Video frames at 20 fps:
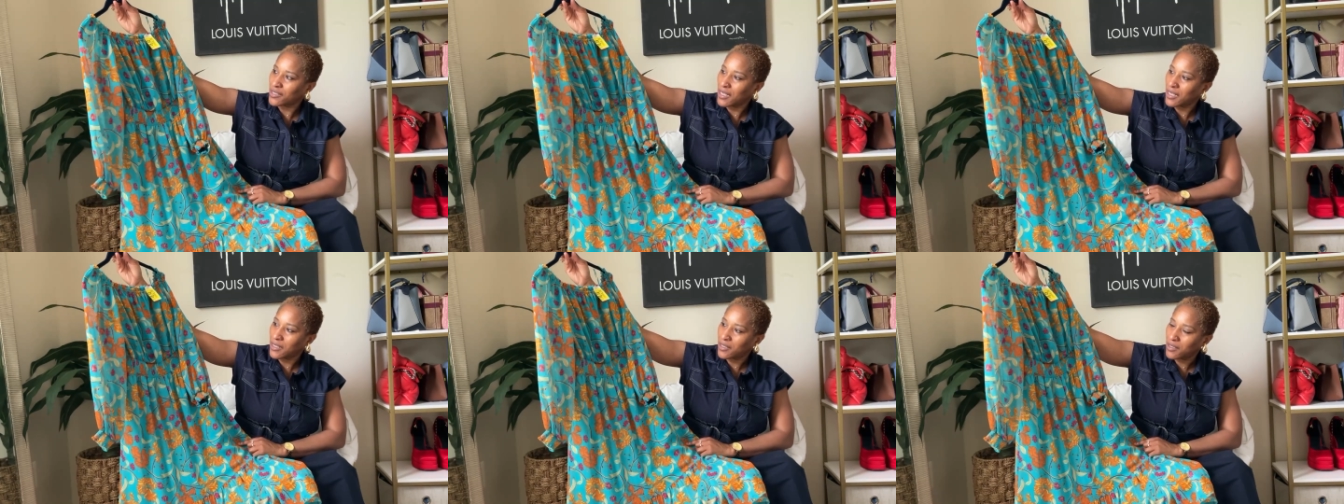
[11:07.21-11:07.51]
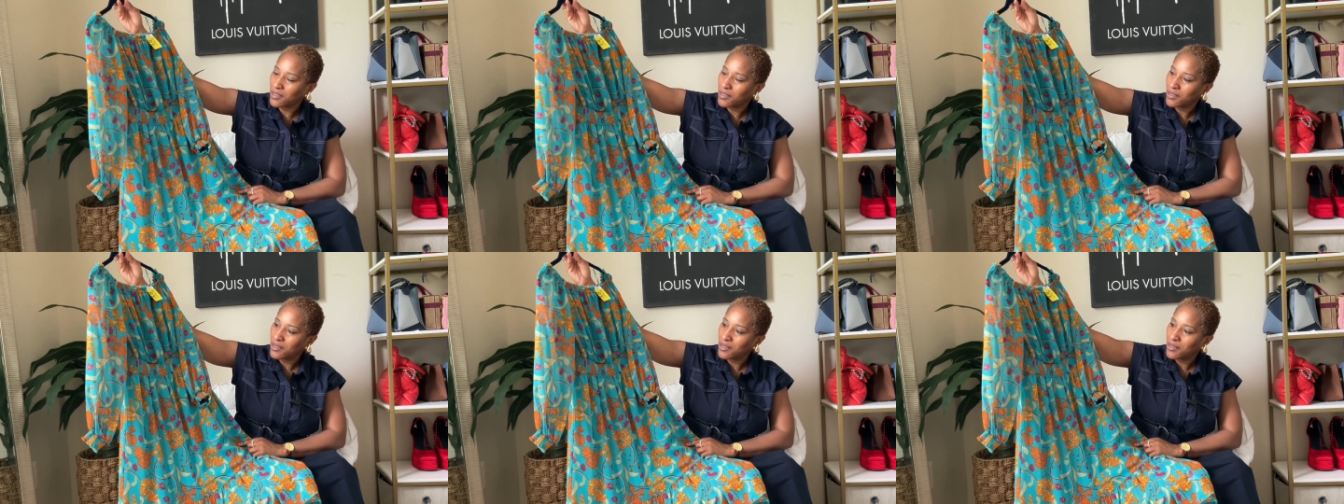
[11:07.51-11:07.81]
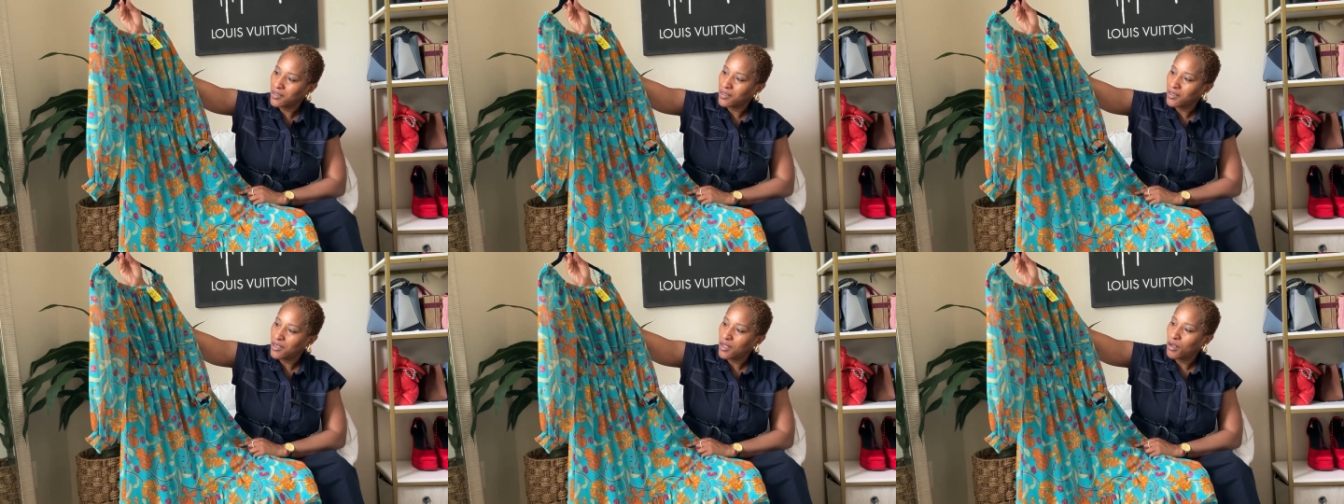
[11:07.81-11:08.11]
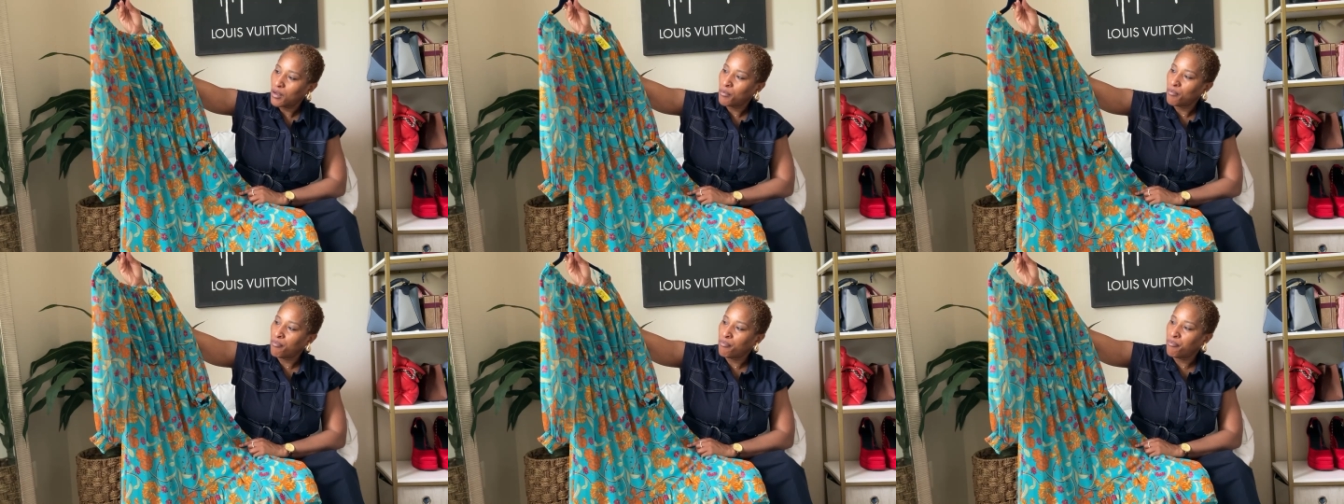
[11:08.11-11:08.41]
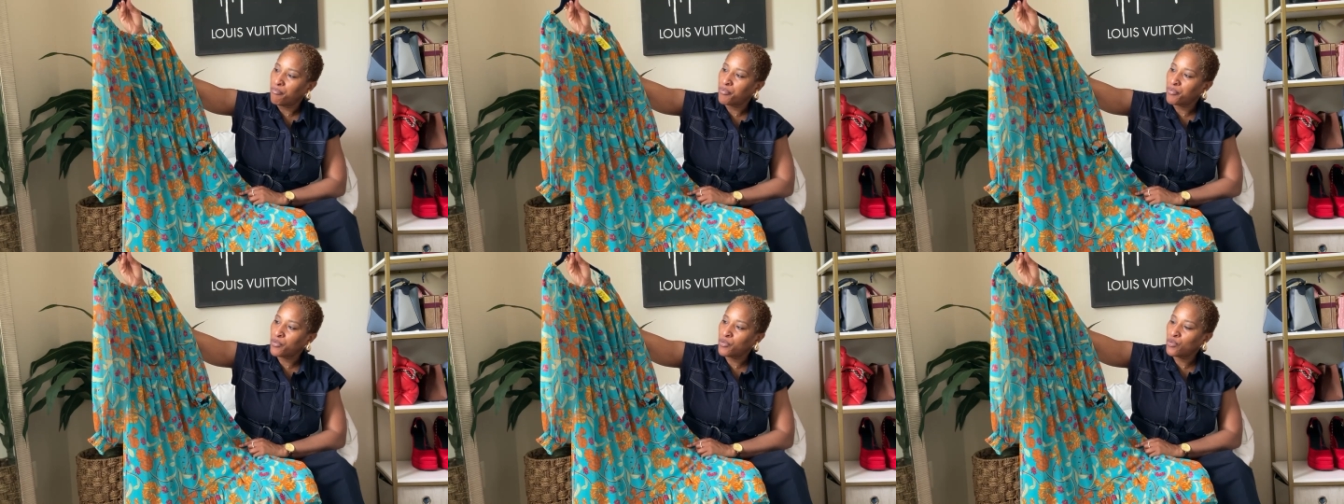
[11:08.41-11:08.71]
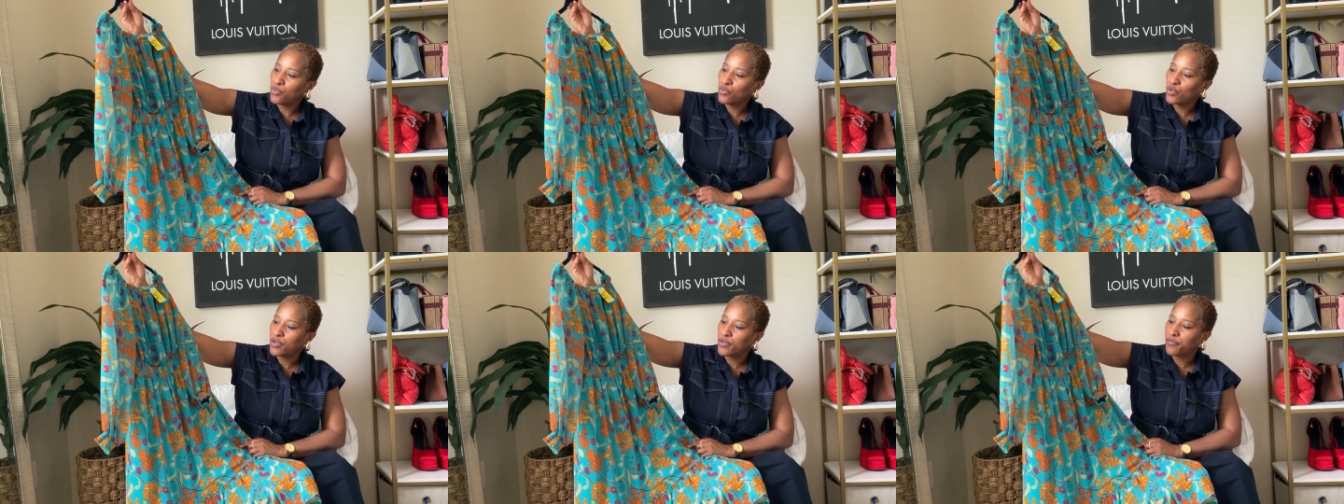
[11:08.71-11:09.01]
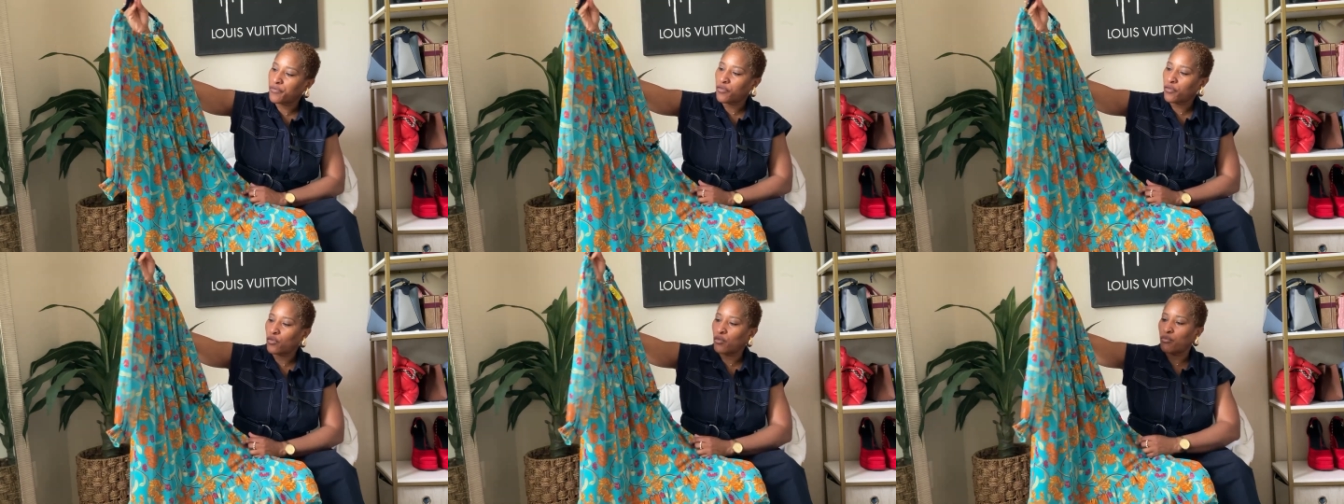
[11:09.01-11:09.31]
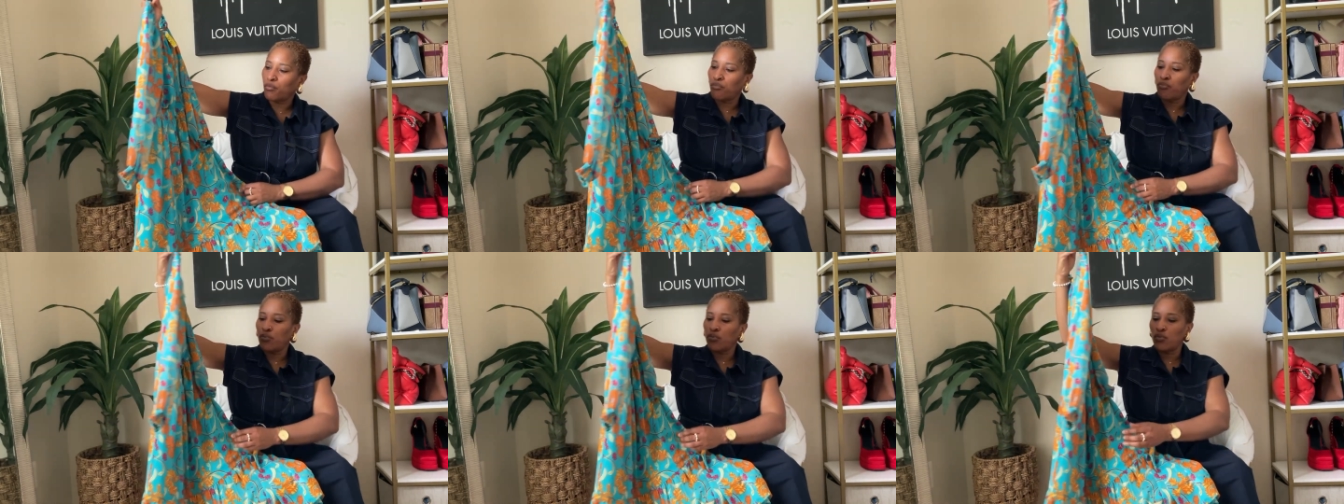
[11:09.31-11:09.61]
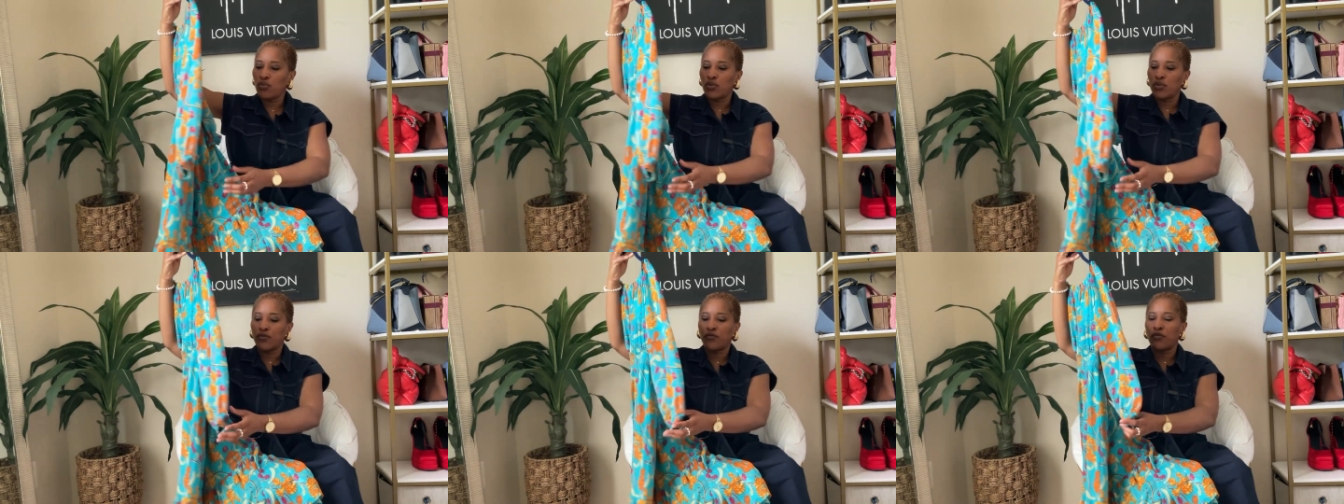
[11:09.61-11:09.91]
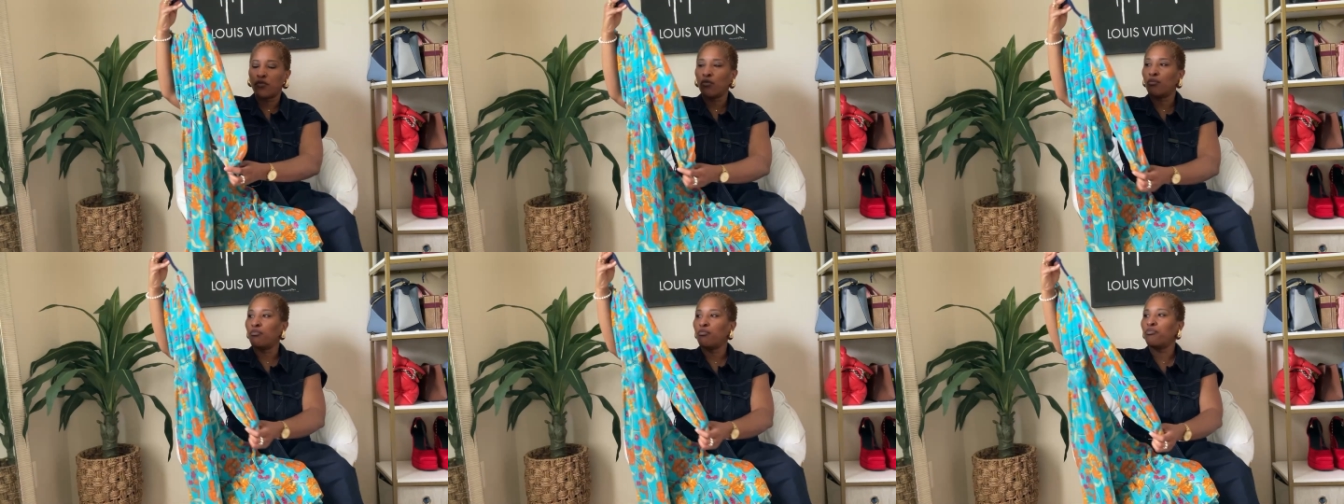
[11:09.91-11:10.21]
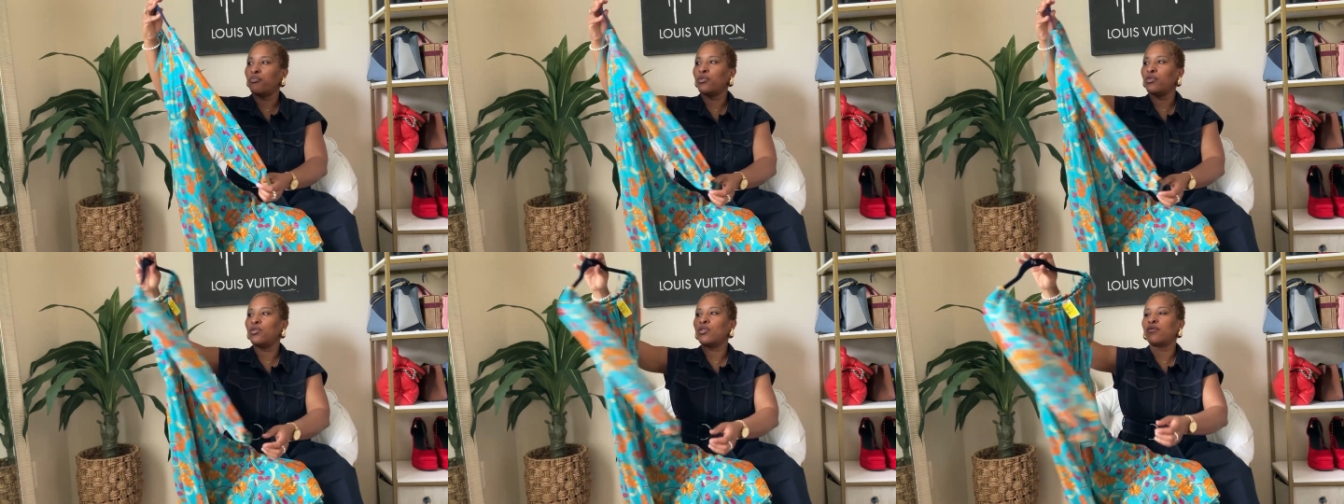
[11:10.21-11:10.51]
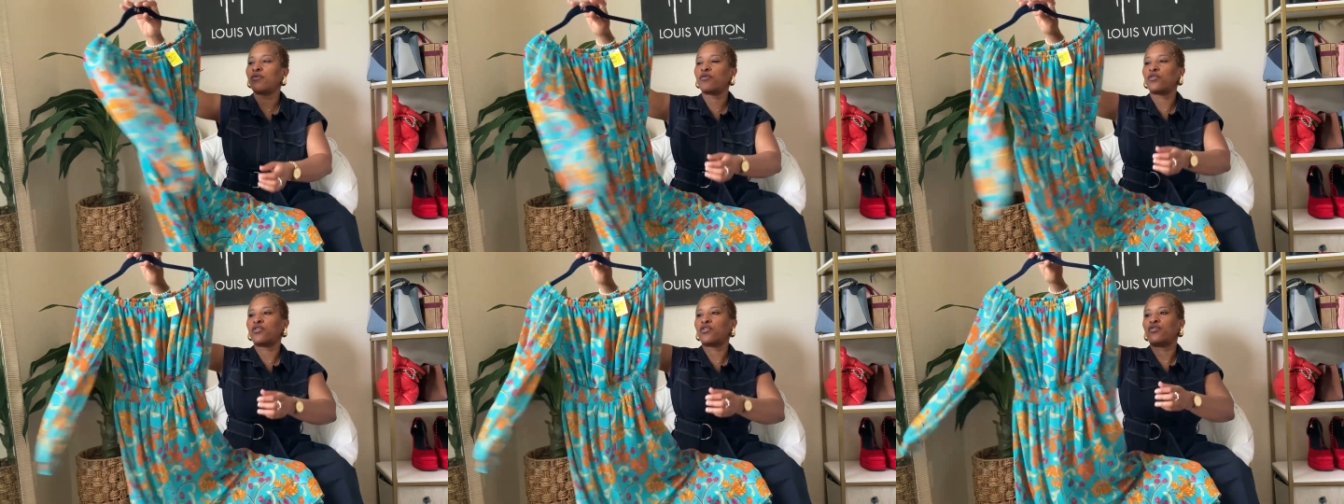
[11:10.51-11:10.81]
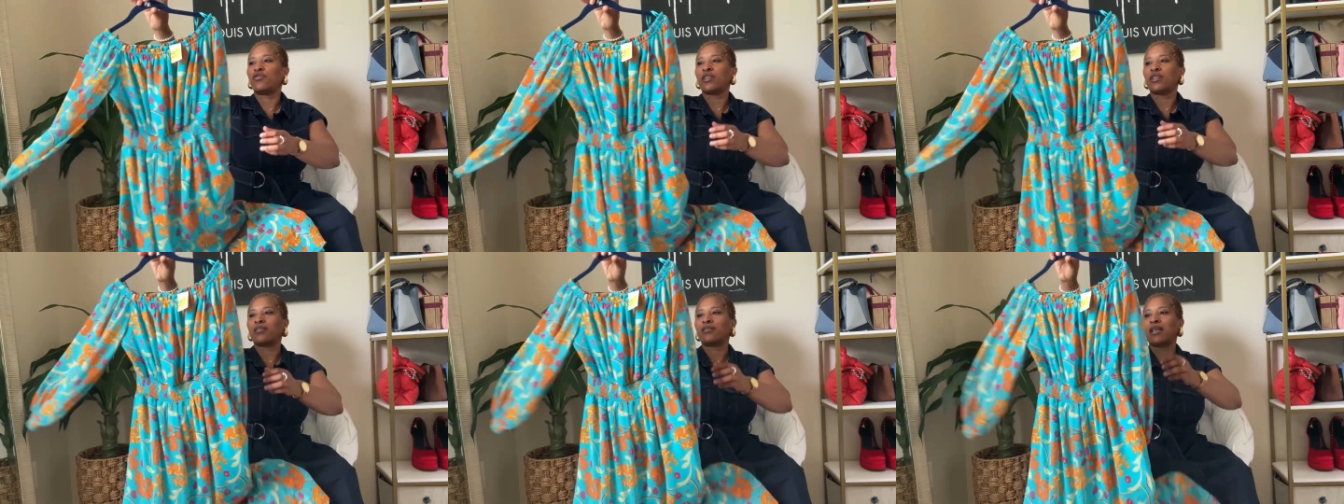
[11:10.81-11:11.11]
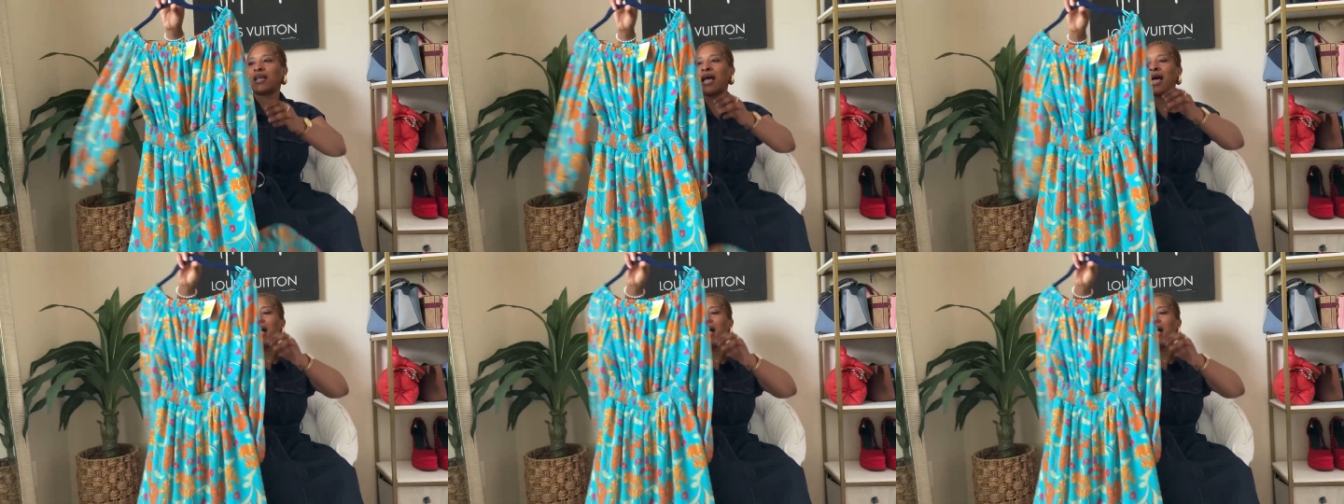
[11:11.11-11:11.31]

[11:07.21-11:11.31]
Like beautiful, beautiful, beautiful dress.